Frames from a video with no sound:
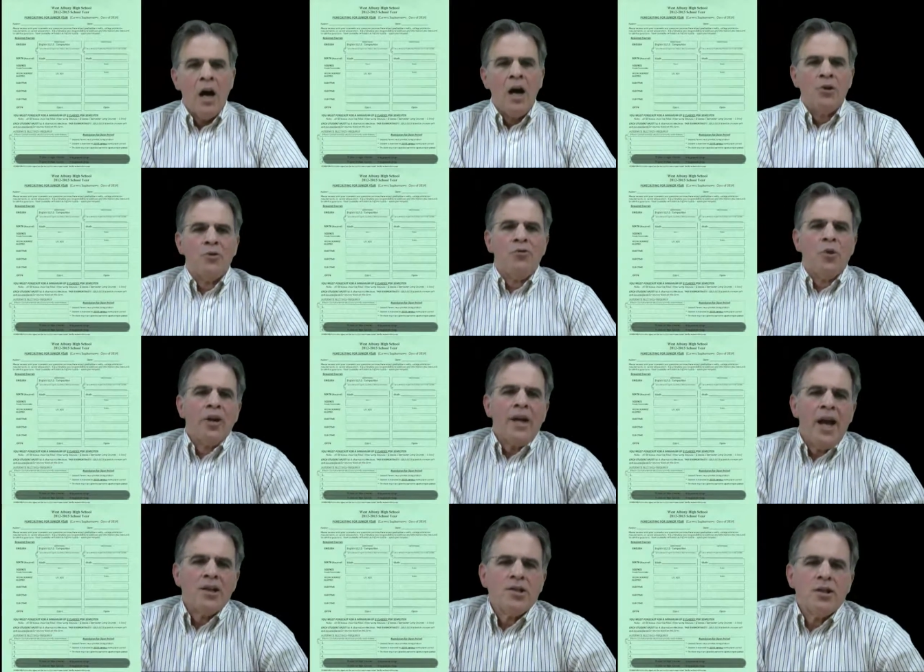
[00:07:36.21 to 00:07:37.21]
On your
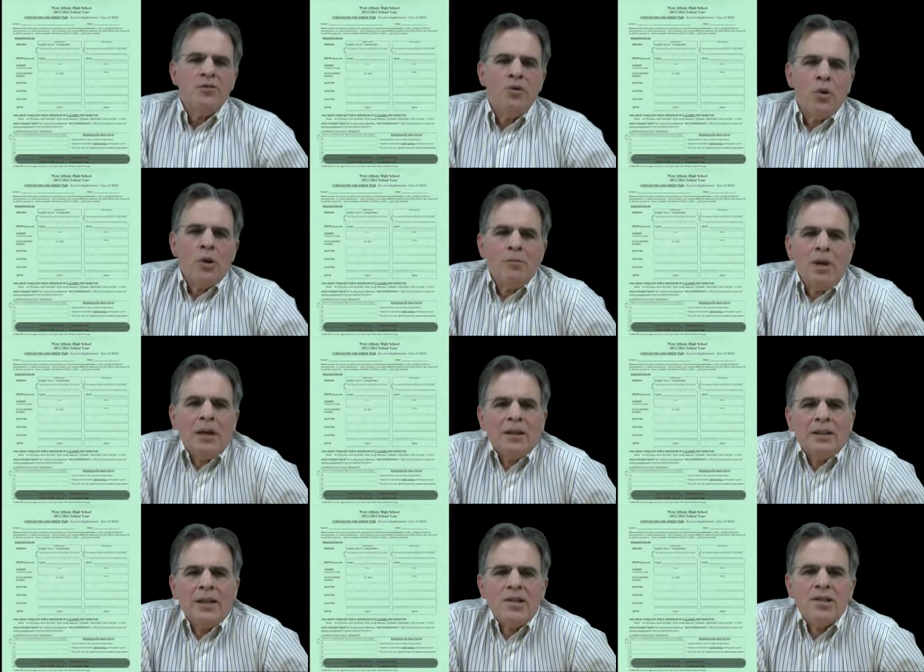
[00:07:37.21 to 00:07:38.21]
forecasting form,
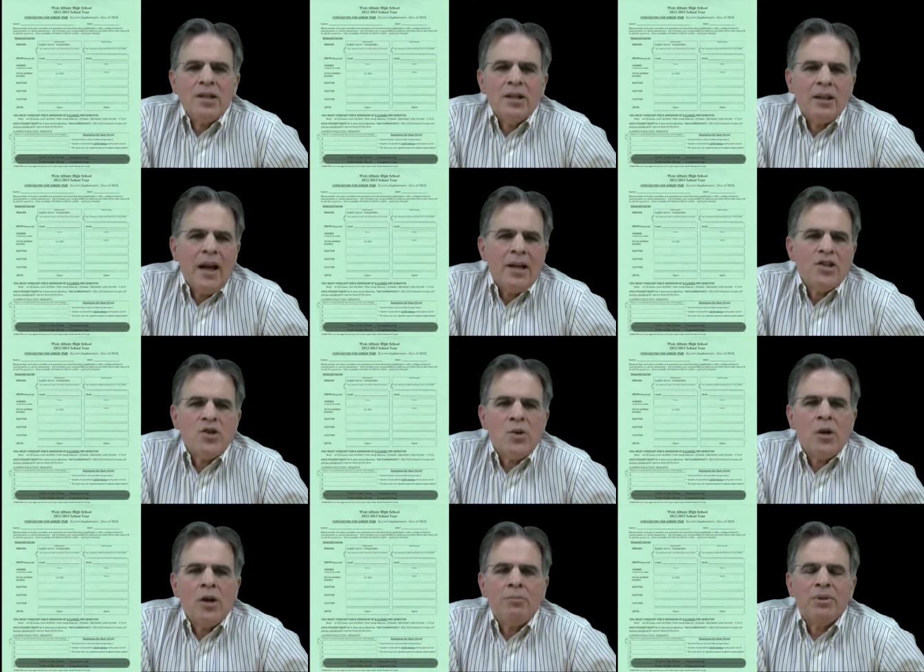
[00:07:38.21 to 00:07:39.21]
list the class
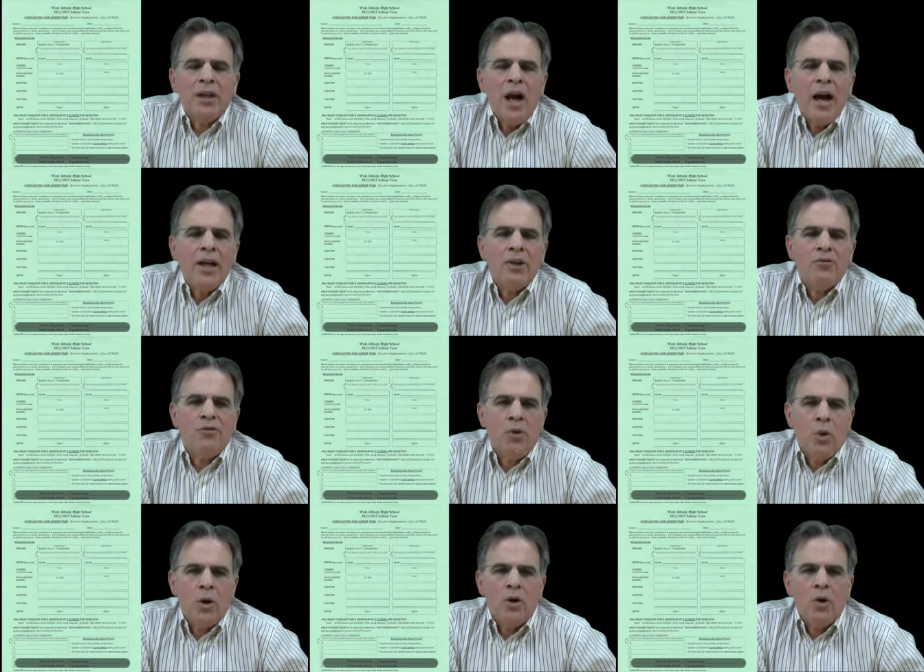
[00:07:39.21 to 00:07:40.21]
you are applying
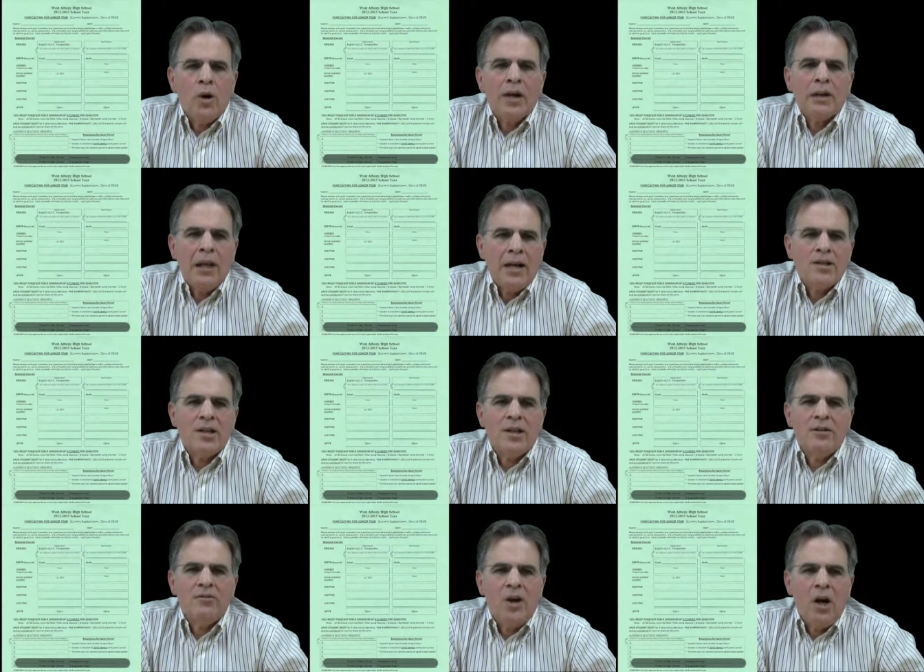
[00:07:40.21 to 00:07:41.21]
for or a class
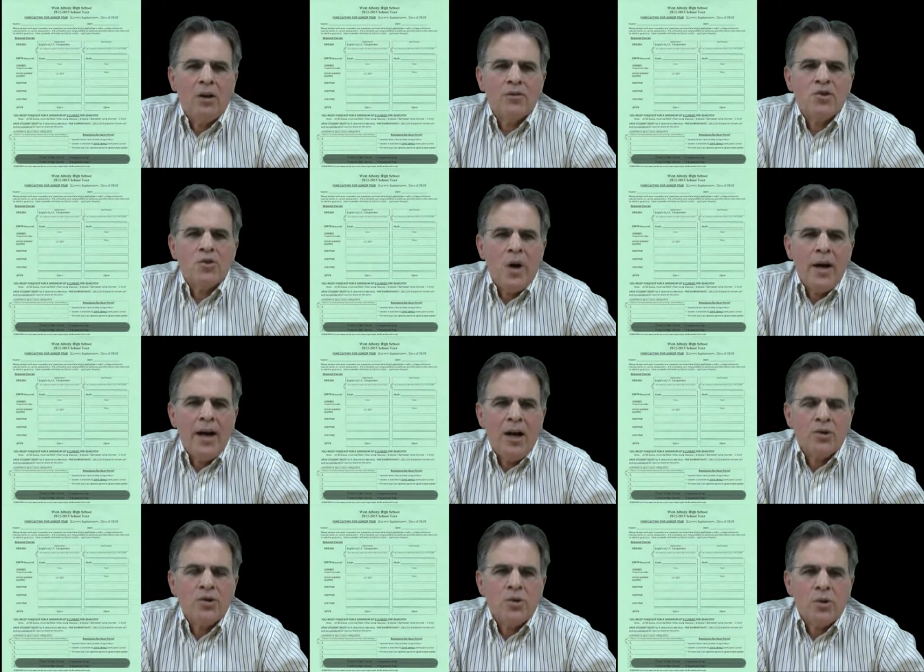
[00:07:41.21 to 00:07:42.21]
that involves
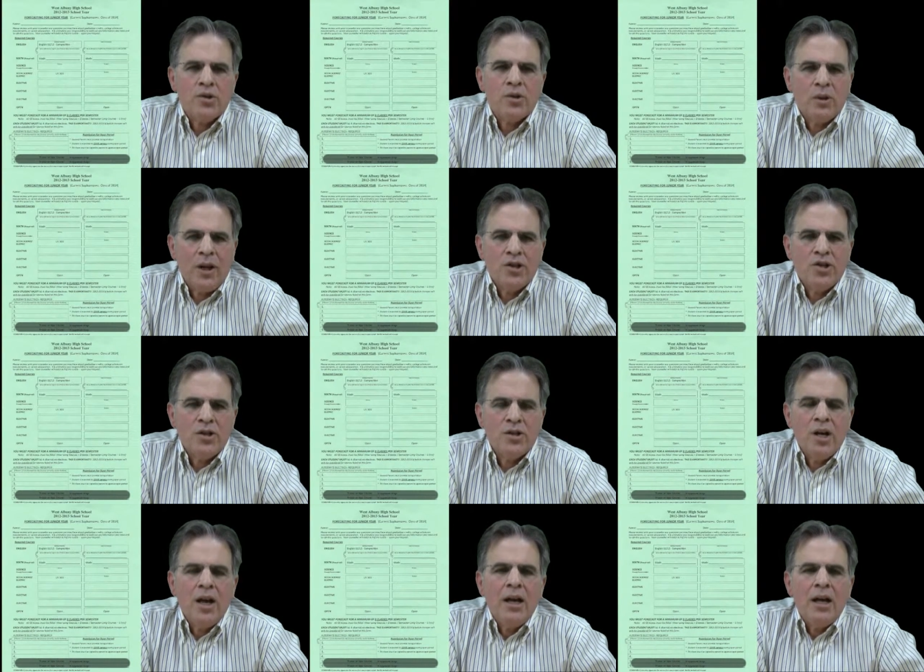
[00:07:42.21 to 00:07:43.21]
tryouts or selections